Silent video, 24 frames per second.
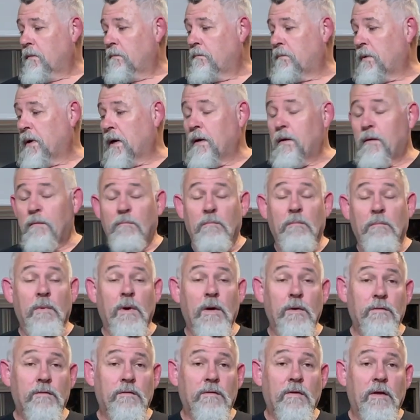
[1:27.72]
but
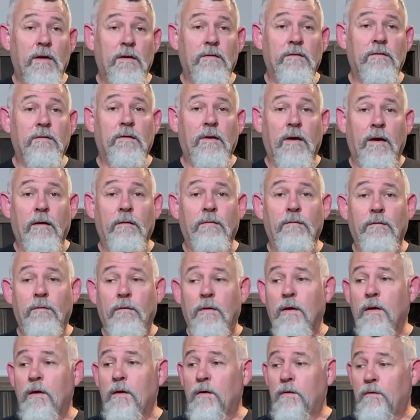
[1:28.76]
most of their stuff
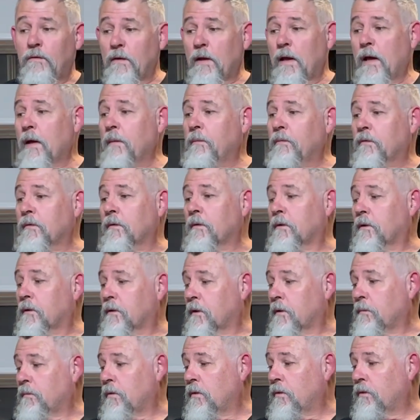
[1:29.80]
is
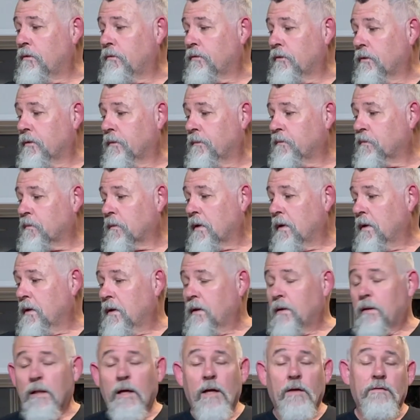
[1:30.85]
absolutely beautiful.
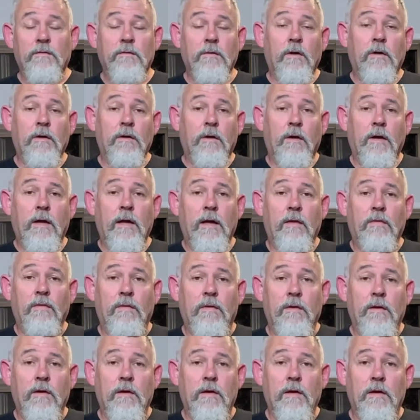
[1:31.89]
Last night I had
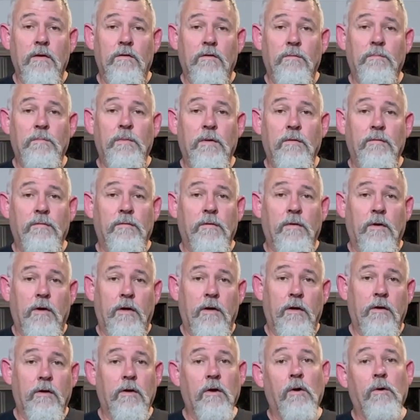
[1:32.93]
the
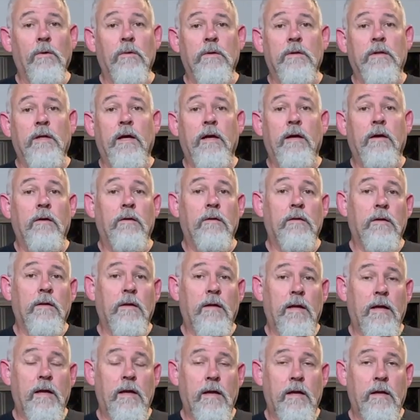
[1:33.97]
Spitfire Golden Ale
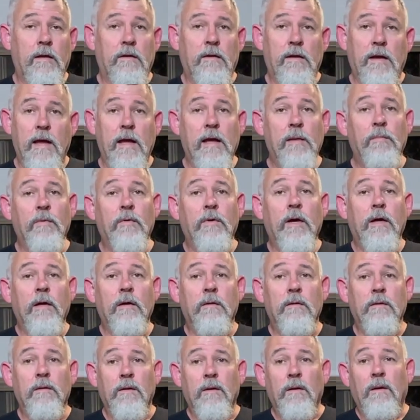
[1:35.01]
and Amber
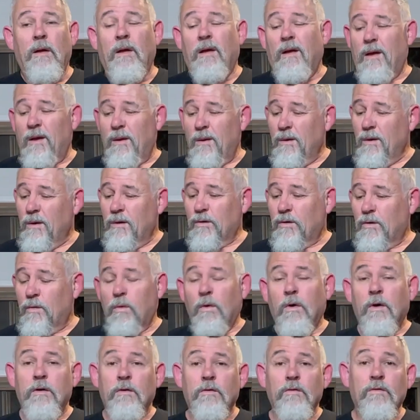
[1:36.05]
Ale. Not
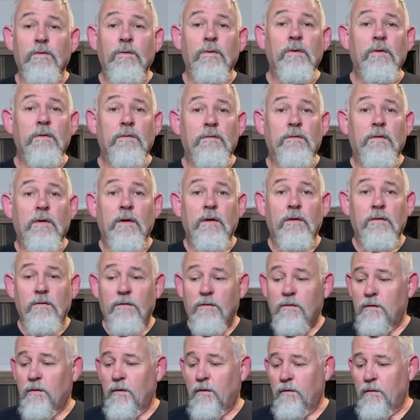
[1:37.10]
quite as good as
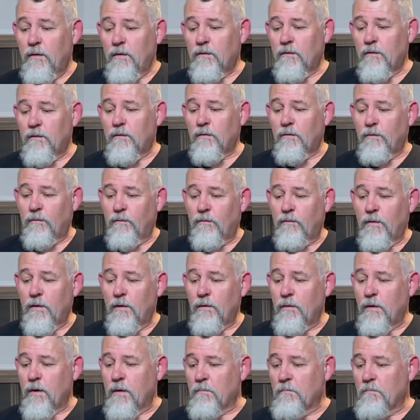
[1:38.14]
this. This is a
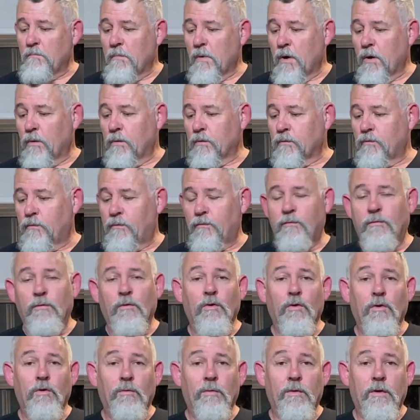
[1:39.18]
very malt
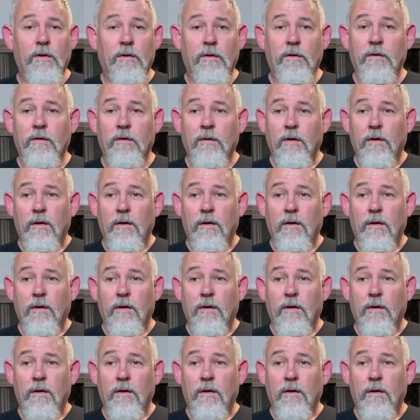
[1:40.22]
forward,